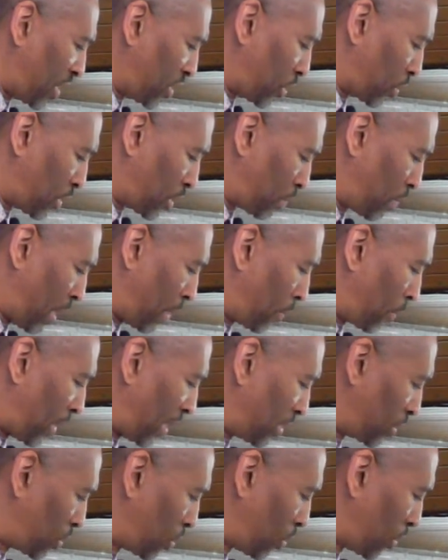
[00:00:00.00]
unto his
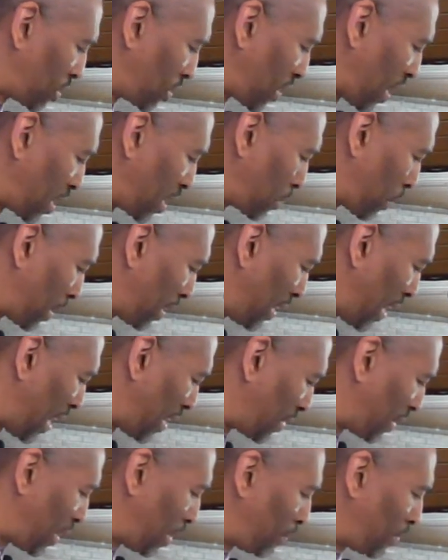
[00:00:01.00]
people and to his saints, but
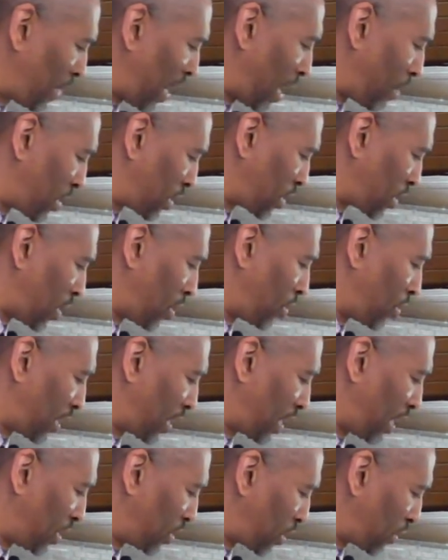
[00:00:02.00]
let them not
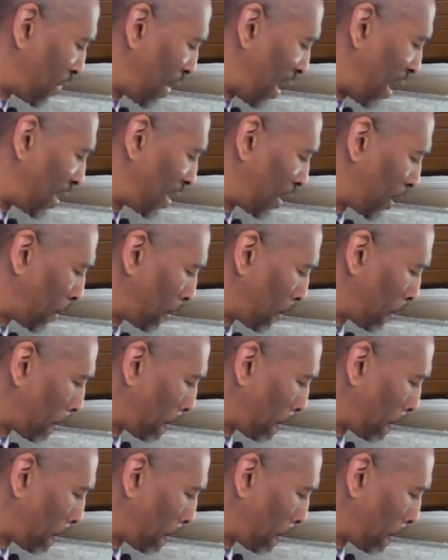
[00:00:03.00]
return again to folly.